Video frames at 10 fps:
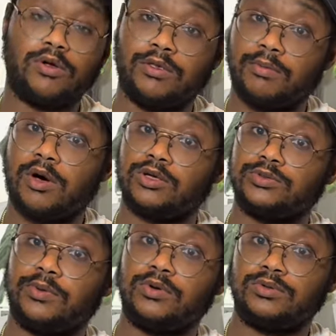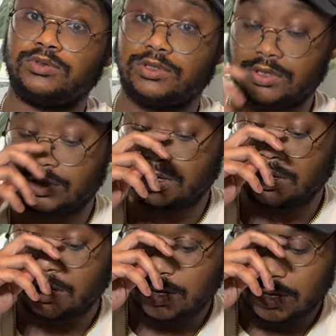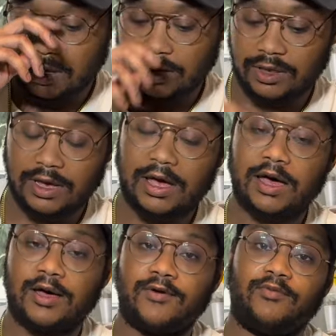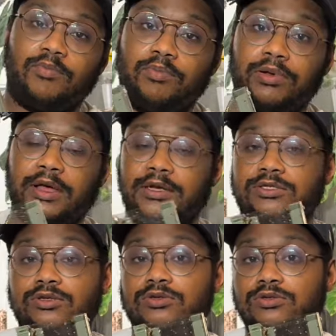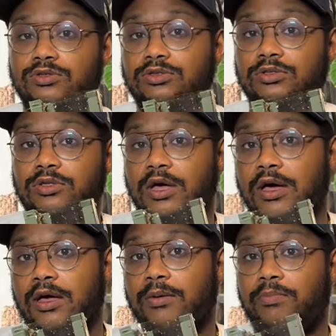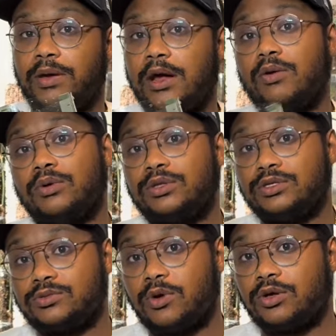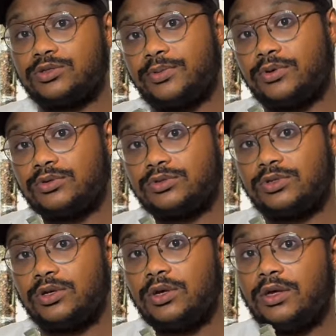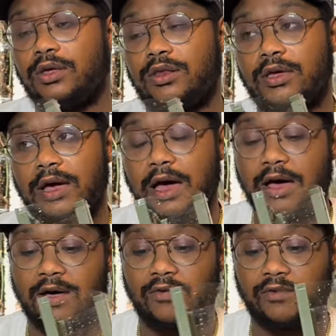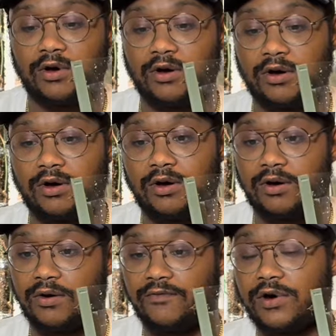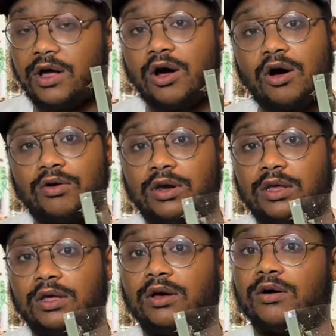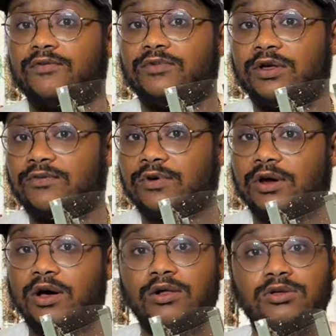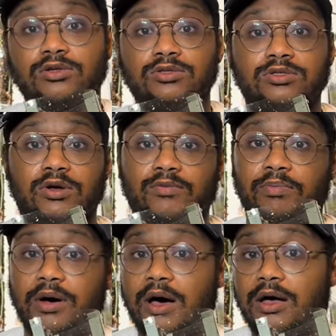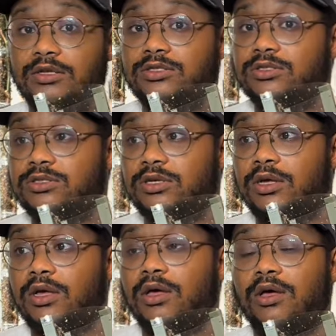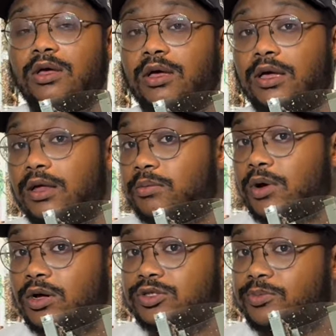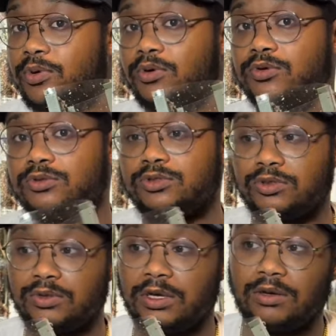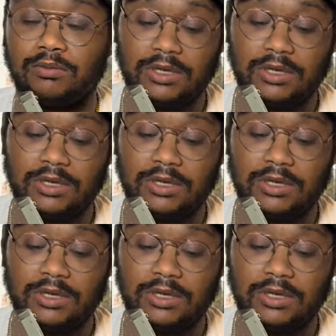than moss poles. They have planters that pair with these moss poles. They have a variety of different colors of pots and moss poles. You can